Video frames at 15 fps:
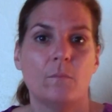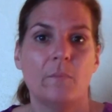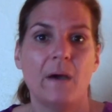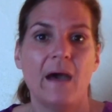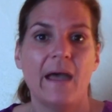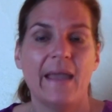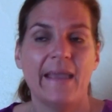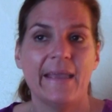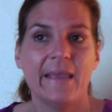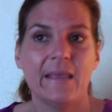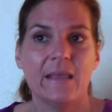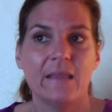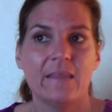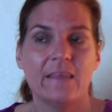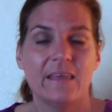by
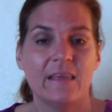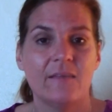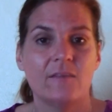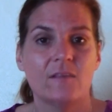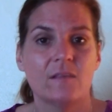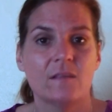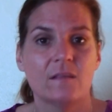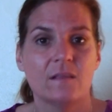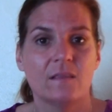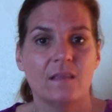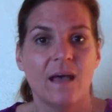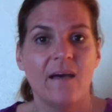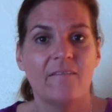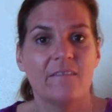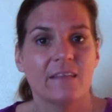these
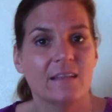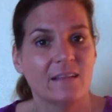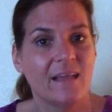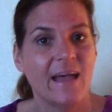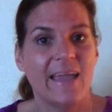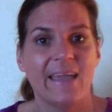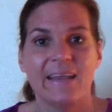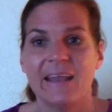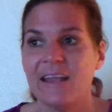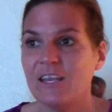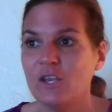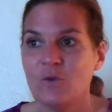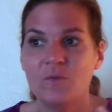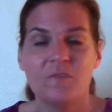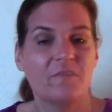love and light
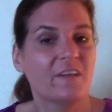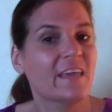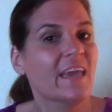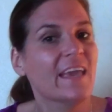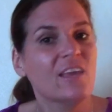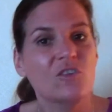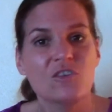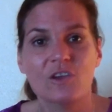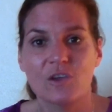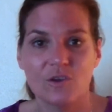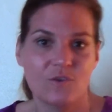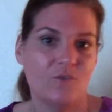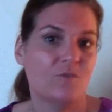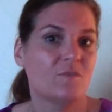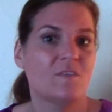and unification
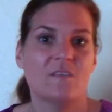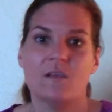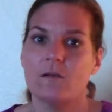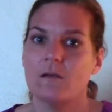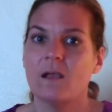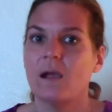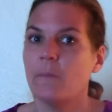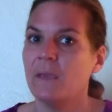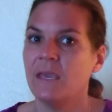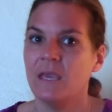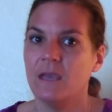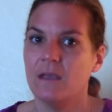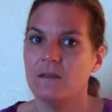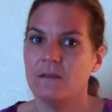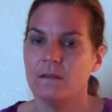codes that are coming
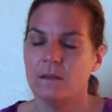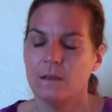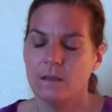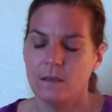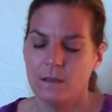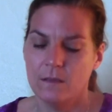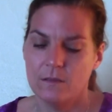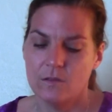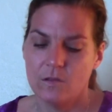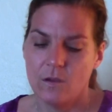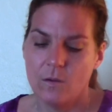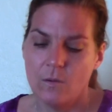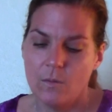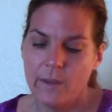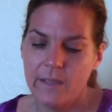in.
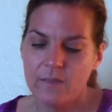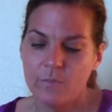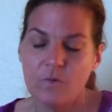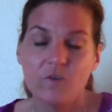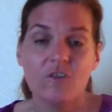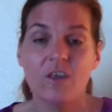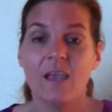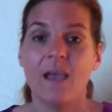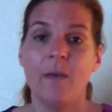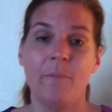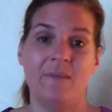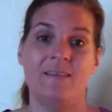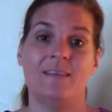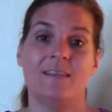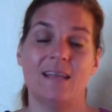So it's pushing
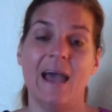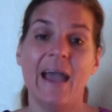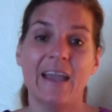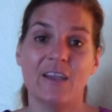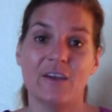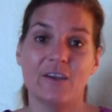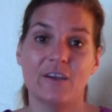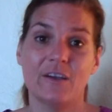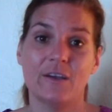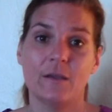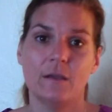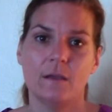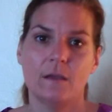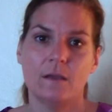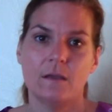up a desire
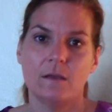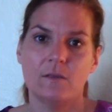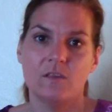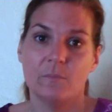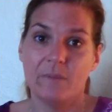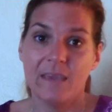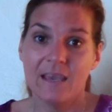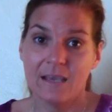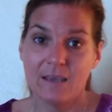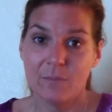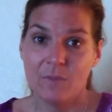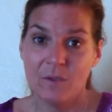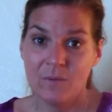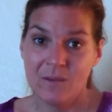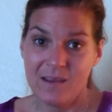to be in
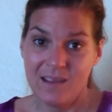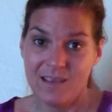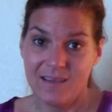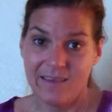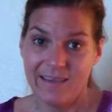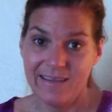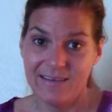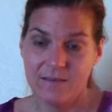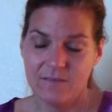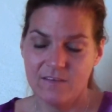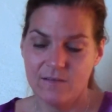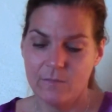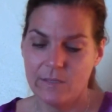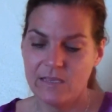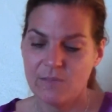community again,
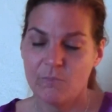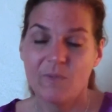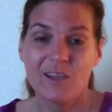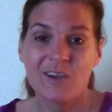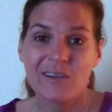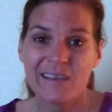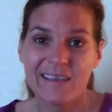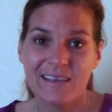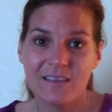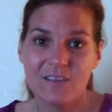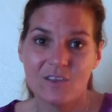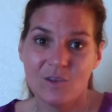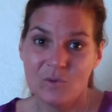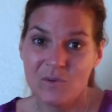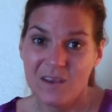to
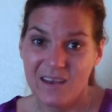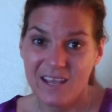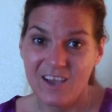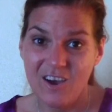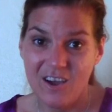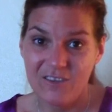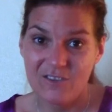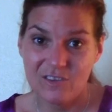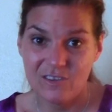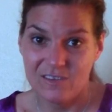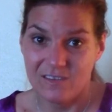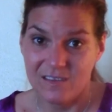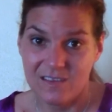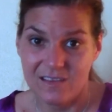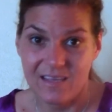experience unity
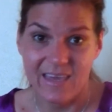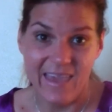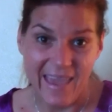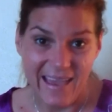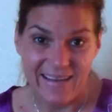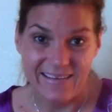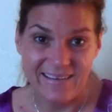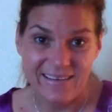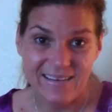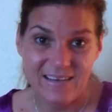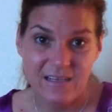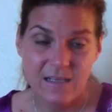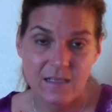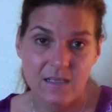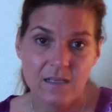consciousness again
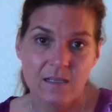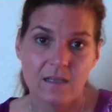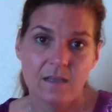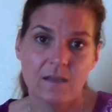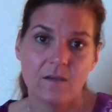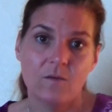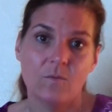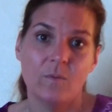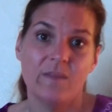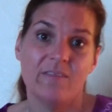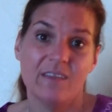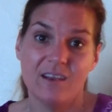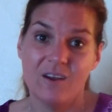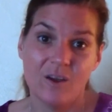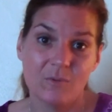
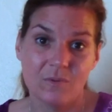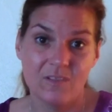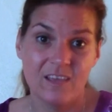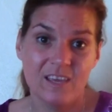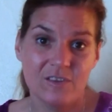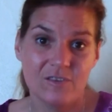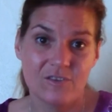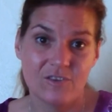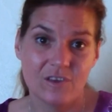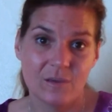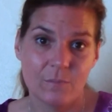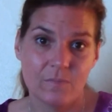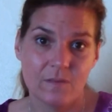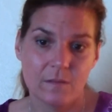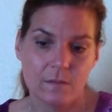within our
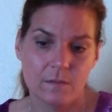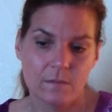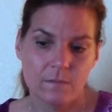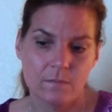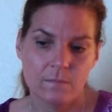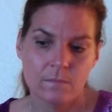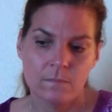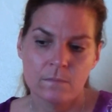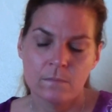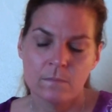relationships.